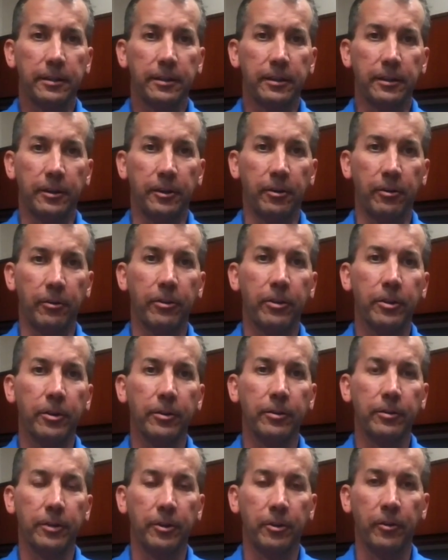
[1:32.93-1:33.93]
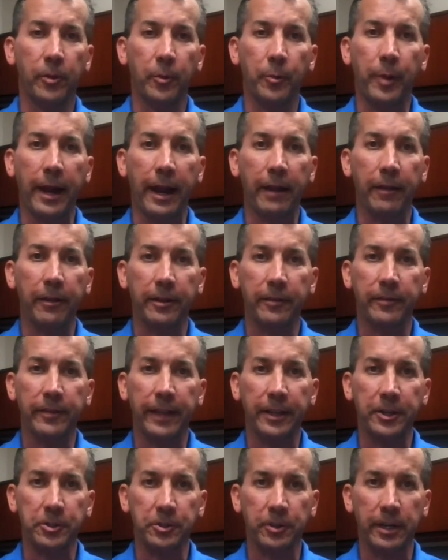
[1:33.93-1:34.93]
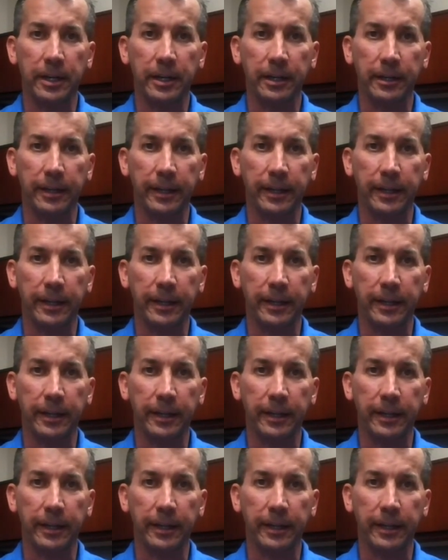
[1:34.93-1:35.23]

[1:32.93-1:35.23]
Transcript: you're the pilot of that truck,